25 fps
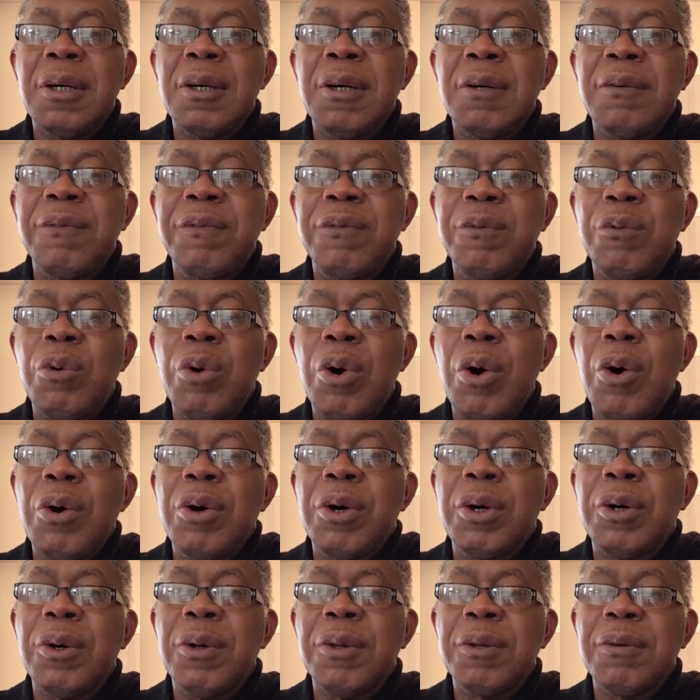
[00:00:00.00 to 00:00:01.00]

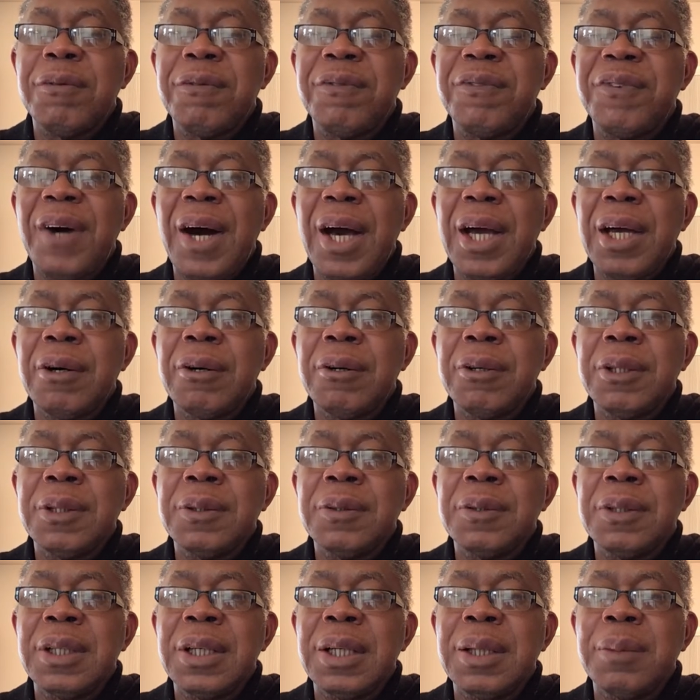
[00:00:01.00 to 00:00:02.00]
fuoco, the fire
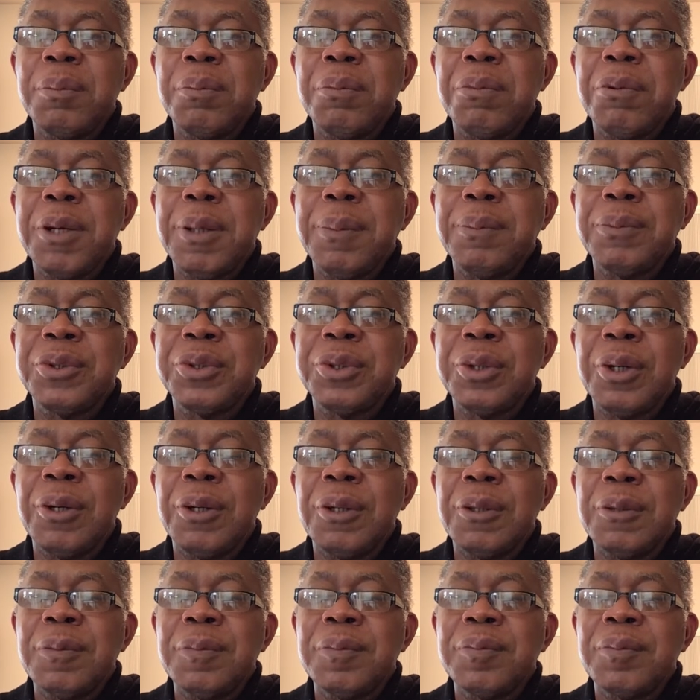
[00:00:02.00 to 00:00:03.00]
and
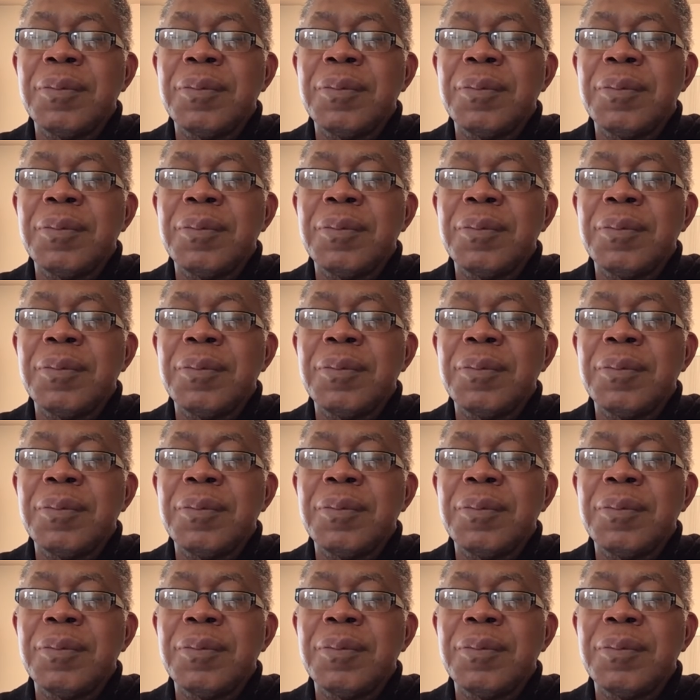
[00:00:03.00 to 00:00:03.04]
brimstone,